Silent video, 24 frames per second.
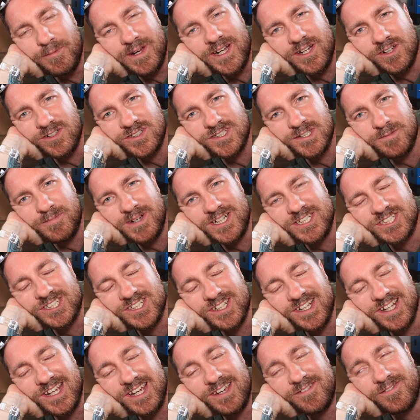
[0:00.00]
I mean, not to
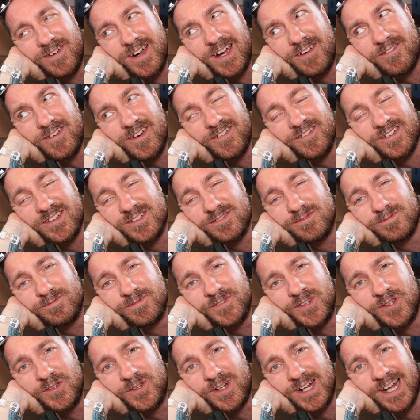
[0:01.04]
mention that if I ever have a
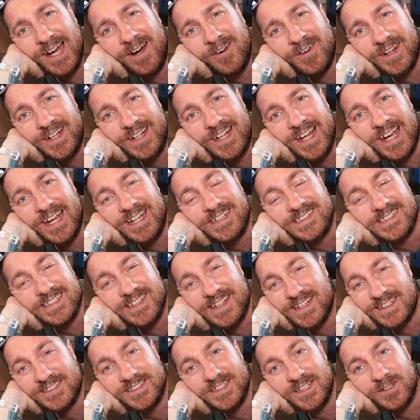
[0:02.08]
few cloudy days
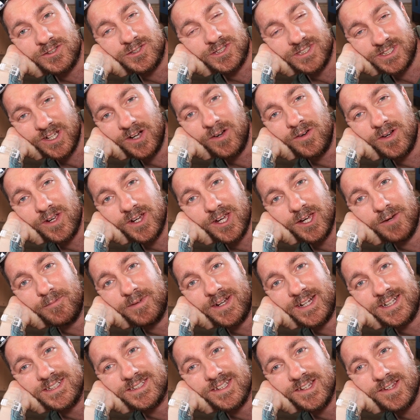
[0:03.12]
and there's no solar
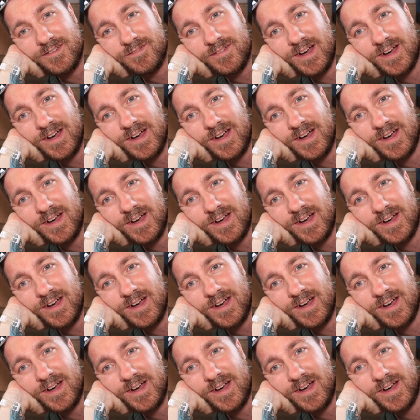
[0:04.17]
coming into the